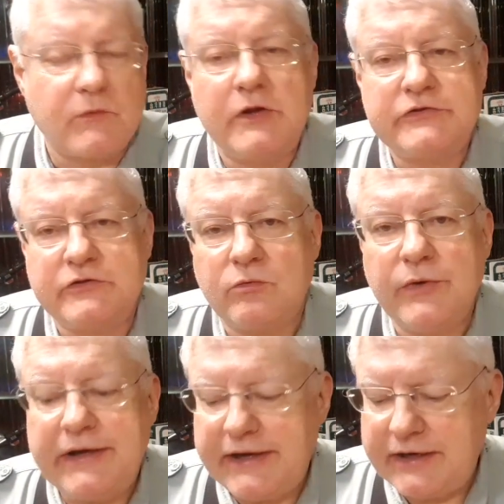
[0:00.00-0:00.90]
it's the
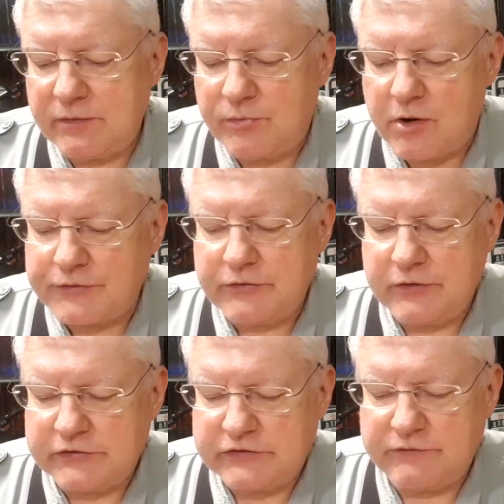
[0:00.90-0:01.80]
reheating part though
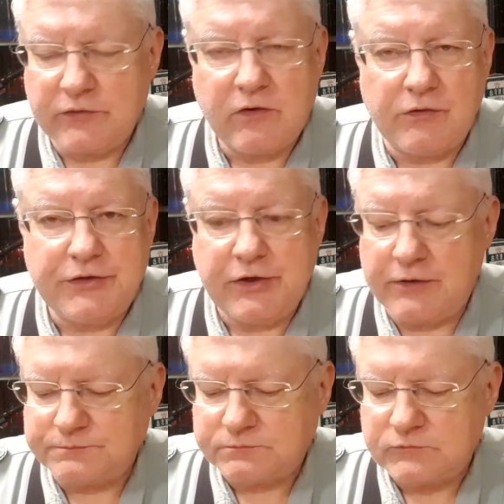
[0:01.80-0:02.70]
that's difficult, you
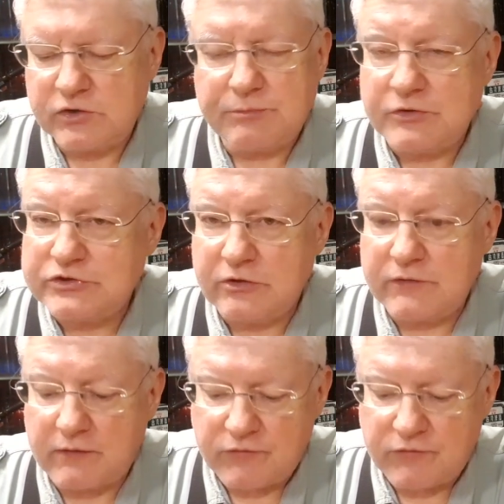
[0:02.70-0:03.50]
know, to preserve the